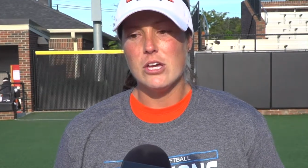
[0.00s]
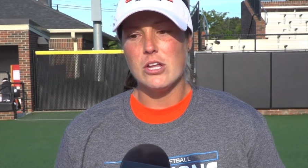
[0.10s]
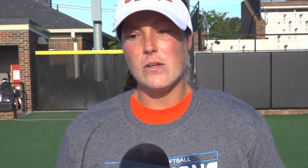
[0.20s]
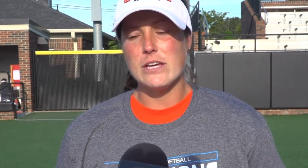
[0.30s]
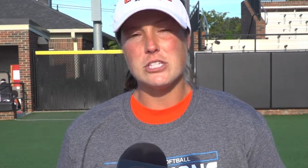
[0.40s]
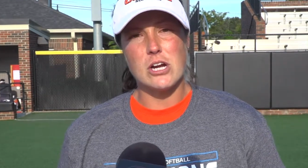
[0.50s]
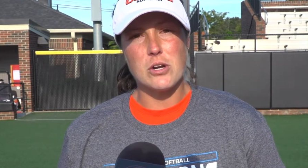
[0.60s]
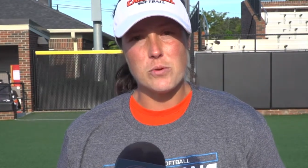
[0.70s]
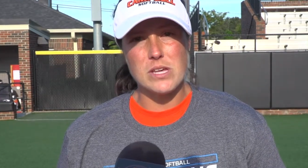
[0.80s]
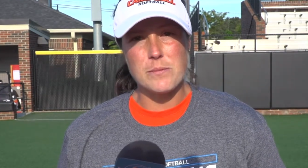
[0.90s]
You know, they
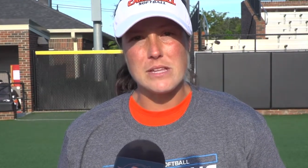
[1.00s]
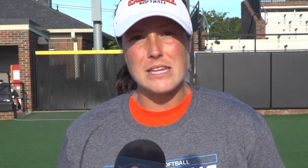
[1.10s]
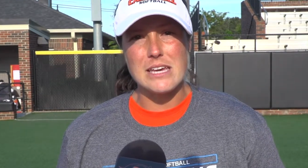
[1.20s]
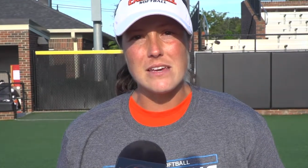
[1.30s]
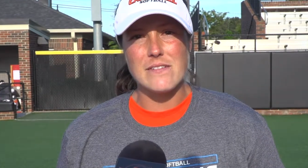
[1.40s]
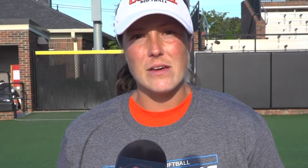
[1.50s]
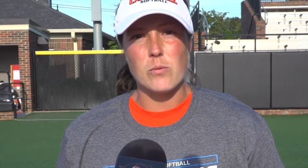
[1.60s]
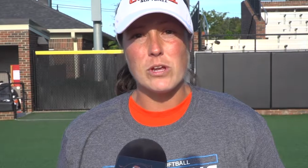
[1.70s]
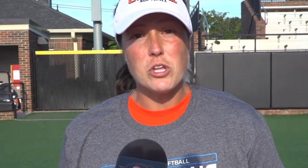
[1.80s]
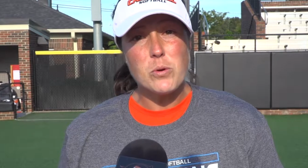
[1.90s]
started to really believe,
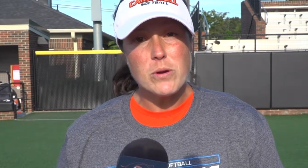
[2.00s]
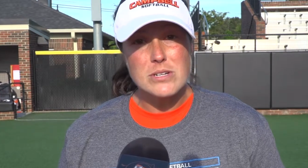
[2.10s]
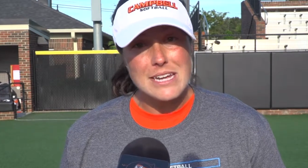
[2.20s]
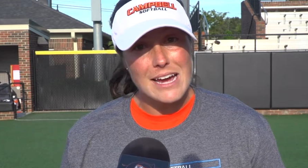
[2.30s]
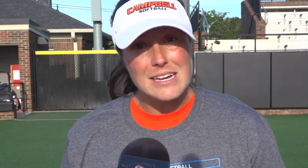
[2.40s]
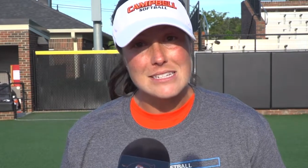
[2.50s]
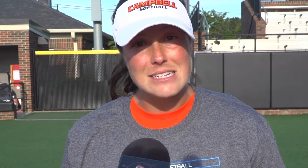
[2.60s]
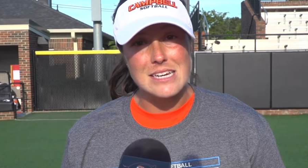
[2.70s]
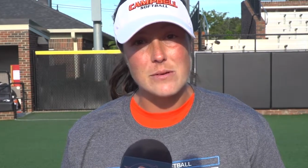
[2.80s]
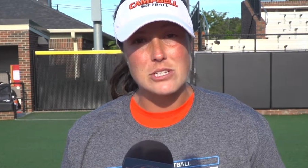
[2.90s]
and we knew we were
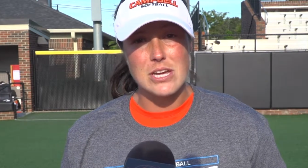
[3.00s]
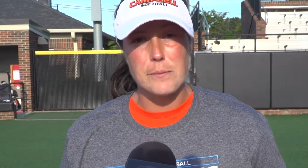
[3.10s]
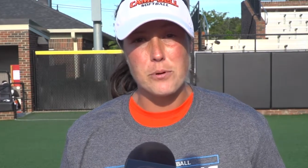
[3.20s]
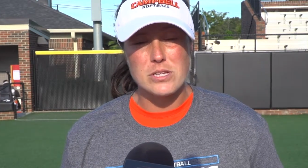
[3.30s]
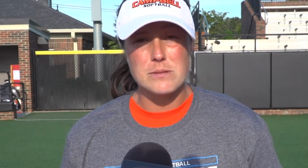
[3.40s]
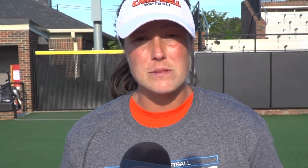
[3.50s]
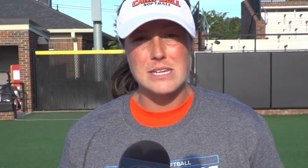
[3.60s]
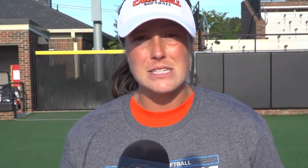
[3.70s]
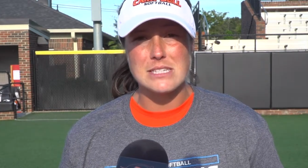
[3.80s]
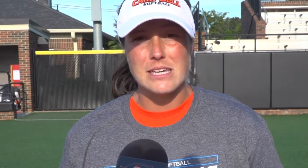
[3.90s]
talented. We just had to put some
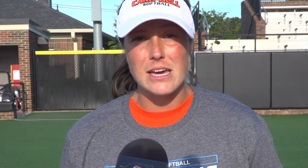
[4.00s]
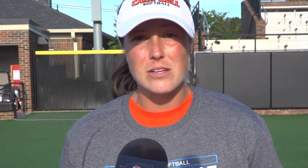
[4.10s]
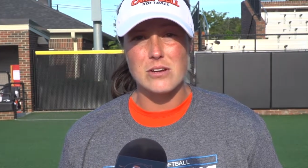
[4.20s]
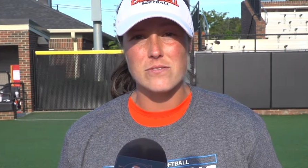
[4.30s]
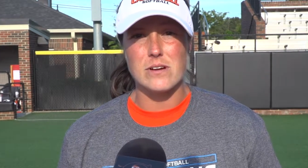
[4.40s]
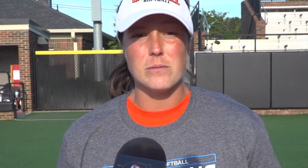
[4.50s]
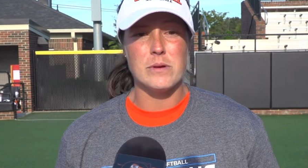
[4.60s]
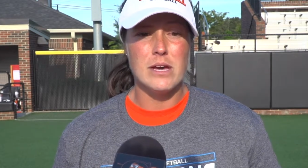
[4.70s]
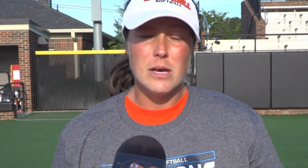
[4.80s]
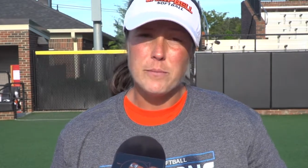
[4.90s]
things together
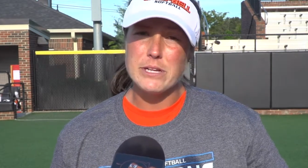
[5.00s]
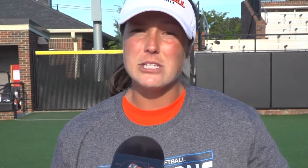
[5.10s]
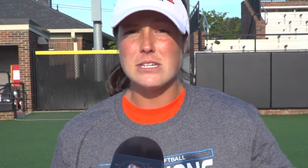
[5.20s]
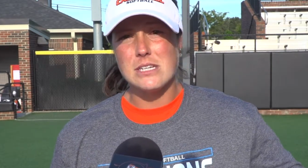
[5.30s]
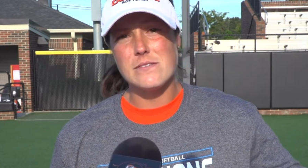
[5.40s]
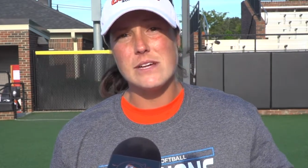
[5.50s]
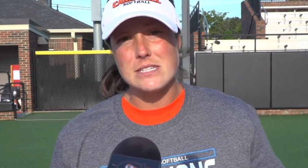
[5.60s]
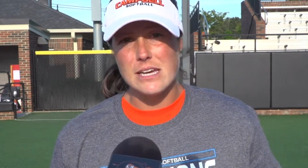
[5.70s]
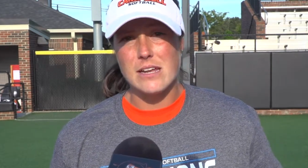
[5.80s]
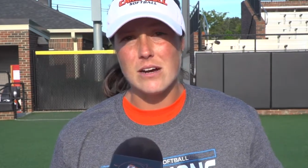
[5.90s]
from pitching,
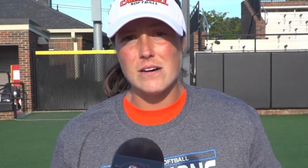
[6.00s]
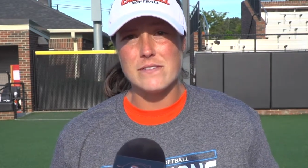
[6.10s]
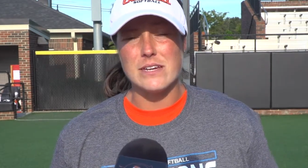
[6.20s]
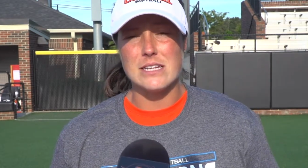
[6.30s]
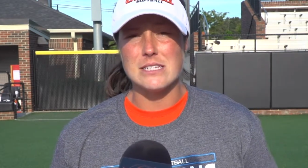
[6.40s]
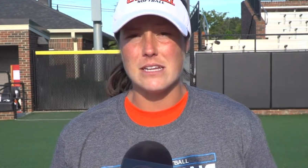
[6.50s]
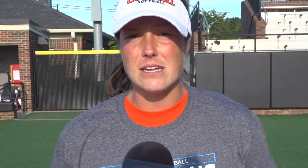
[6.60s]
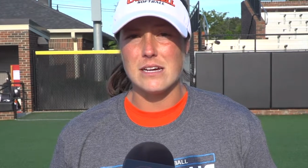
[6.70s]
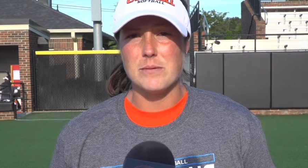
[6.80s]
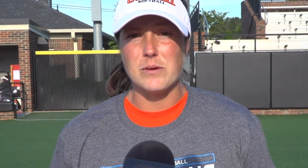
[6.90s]
defense, and offense, and
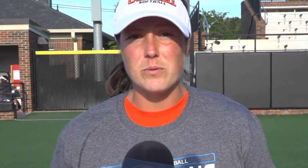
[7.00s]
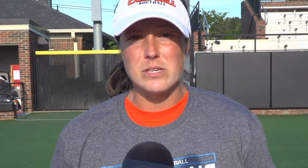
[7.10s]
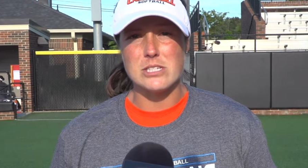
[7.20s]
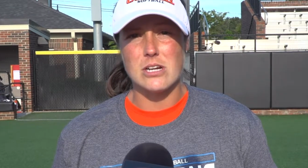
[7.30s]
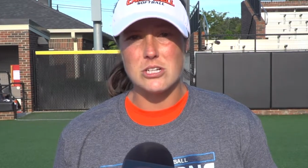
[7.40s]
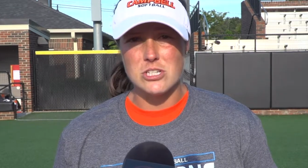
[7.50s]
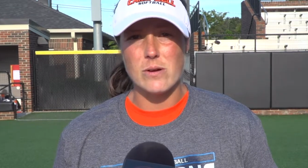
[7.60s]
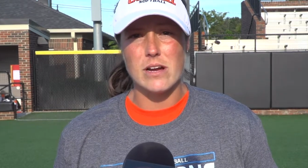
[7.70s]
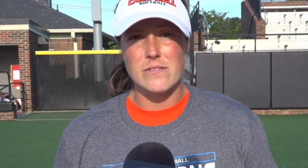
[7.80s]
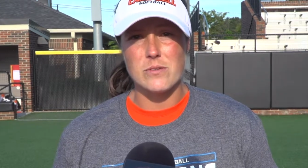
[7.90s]
um, it really started
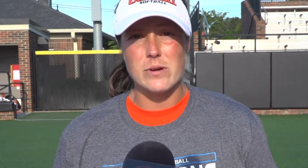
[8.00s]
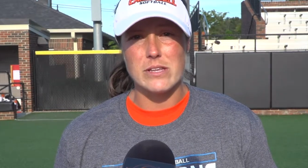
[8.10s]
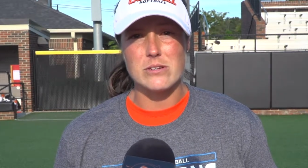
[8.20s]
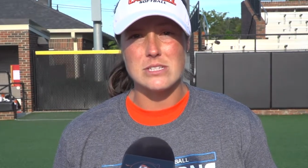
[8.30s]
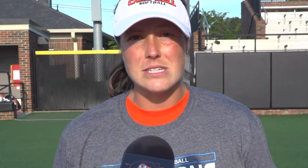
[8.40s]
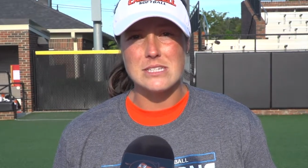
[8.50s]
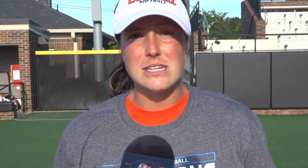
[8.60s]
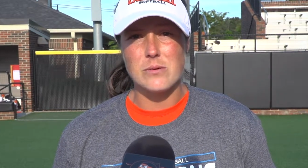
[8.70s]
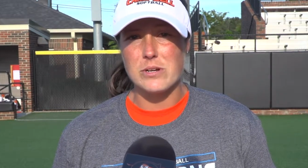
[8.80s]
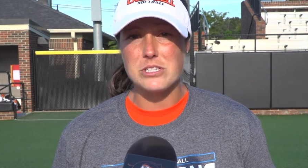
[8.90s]
showing off in regular
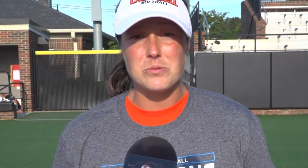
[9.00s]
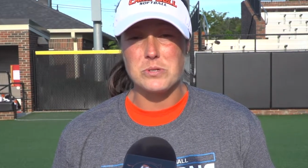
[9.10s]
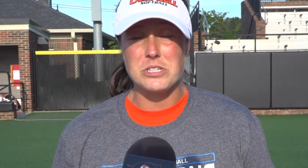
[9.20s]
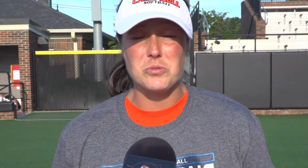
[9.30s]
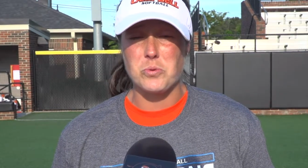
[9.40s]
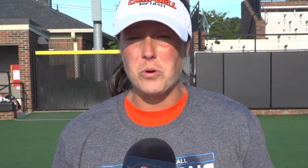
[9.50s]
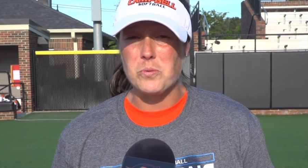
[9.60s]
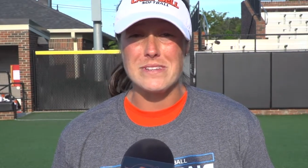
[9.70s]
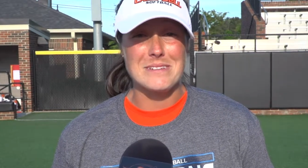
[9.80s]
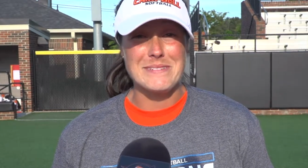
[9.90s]
season. And we just we just rolled
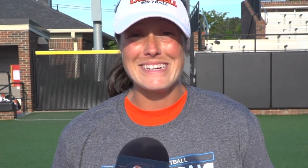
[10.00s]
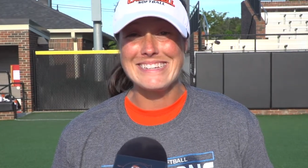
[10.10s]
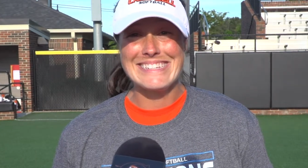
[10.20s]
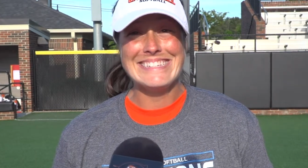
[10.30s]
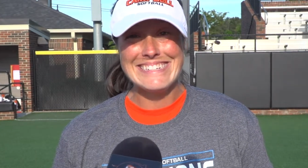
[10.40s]
with it, man.